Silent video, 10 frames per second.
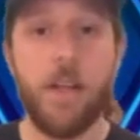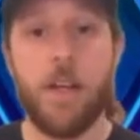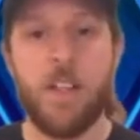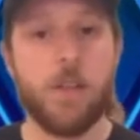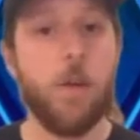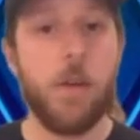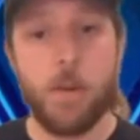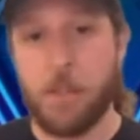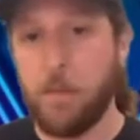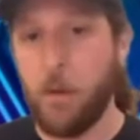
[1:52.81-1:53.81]
so we will
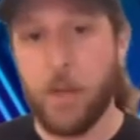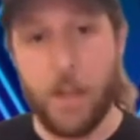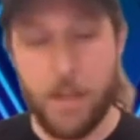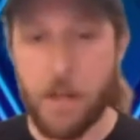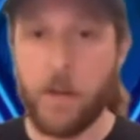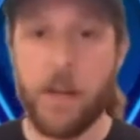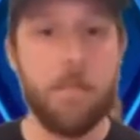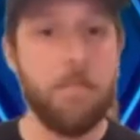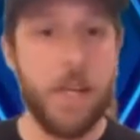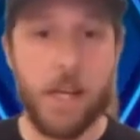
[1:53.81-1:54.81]
support
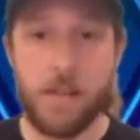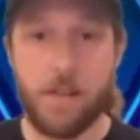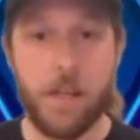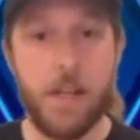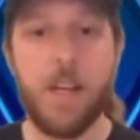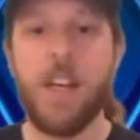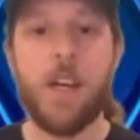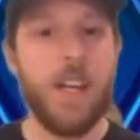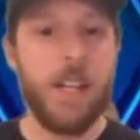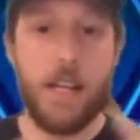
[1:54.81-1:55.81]
Ethereum, BSC,
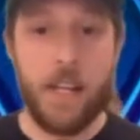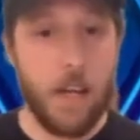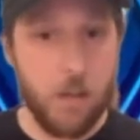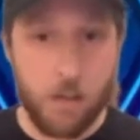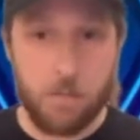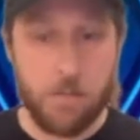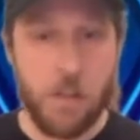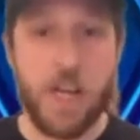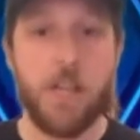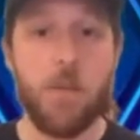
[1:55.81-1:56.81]
and any other
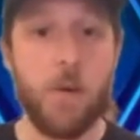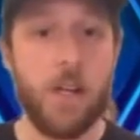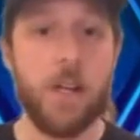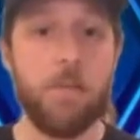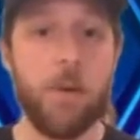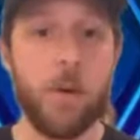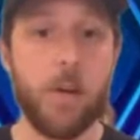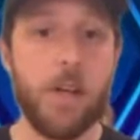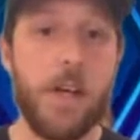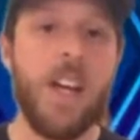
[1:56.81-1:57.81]
chain you want to import.